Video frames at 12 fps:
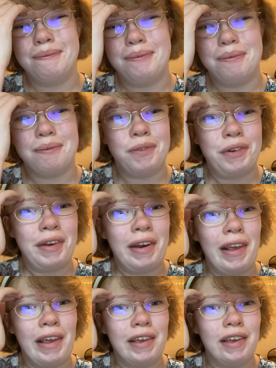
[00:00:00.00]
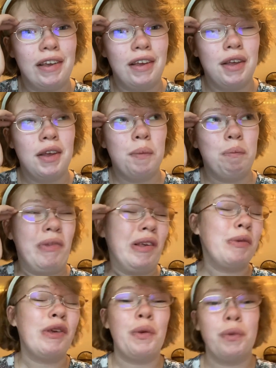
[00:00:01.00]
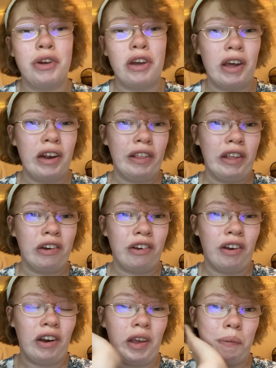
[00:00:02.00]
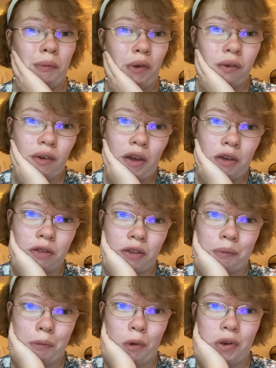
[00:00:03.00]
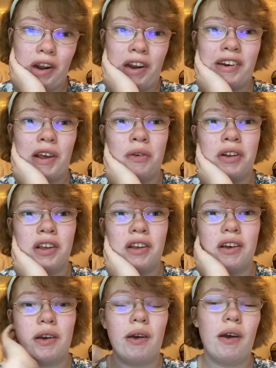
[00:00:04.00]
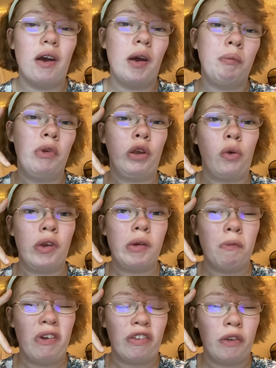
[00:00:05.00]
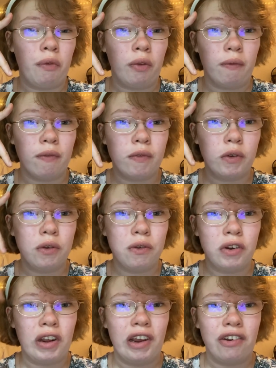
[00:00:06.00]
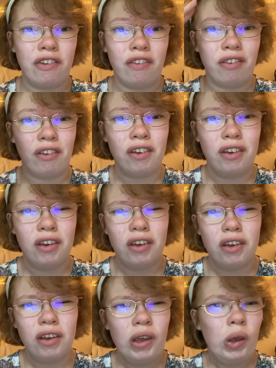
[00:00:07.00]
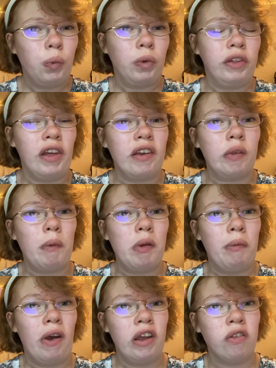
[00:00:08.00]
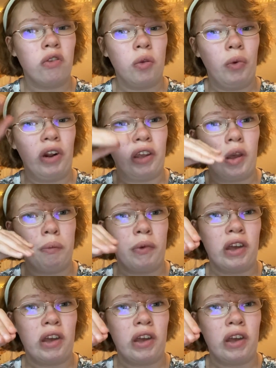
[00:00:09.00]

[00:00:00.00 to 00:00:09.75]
for today. Maybe I'll work on it later tonight, but at this point I doubt it. I'm gonna go get myself some food and just relax my mind, so when I come back